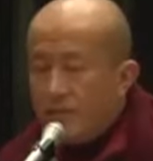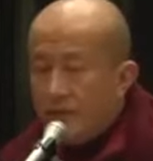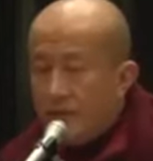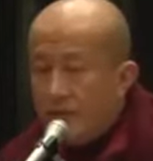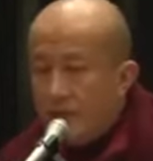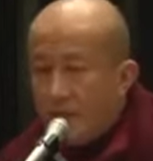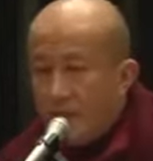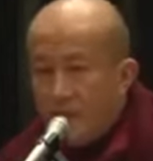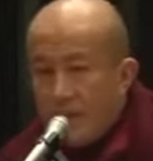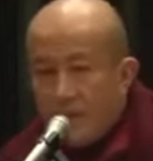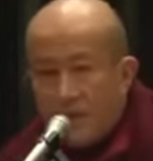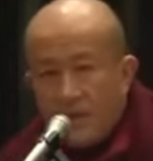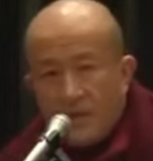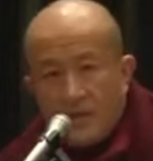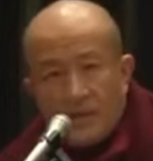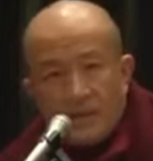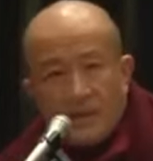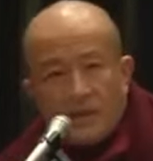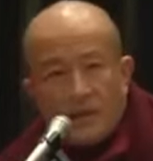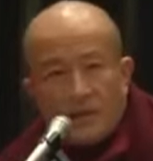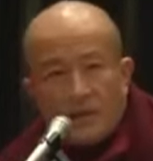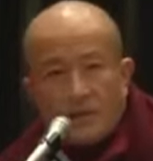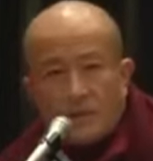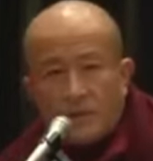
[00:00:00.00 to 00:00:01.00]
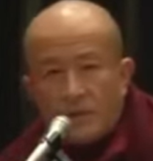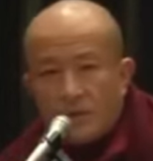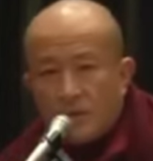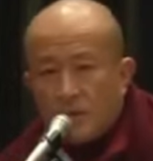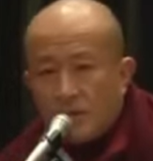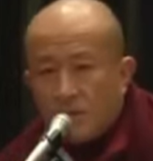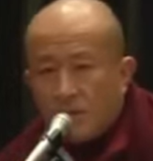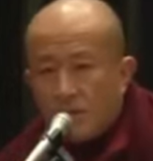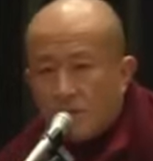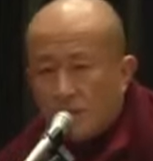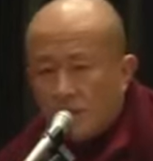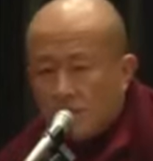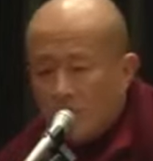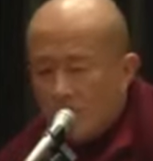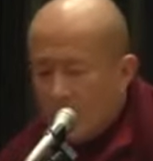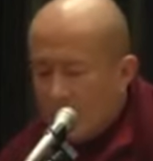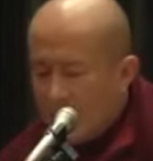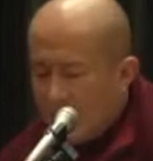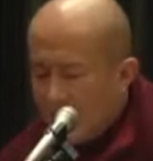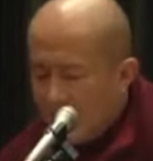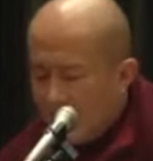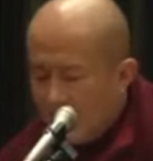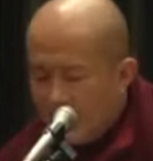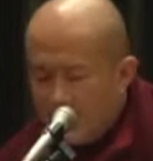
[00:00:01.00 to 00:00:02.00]
Please
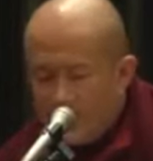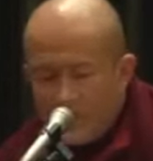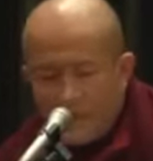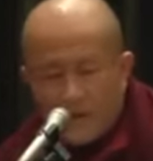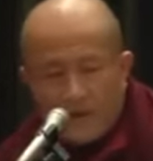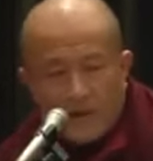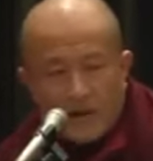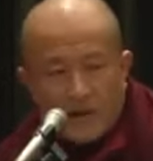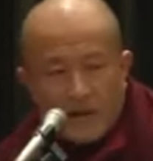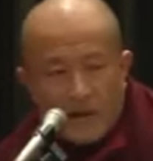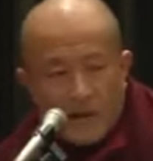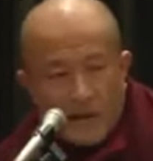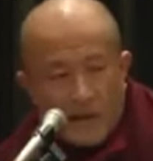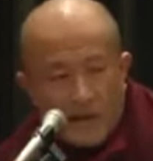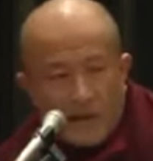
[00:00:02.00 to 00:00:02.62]
never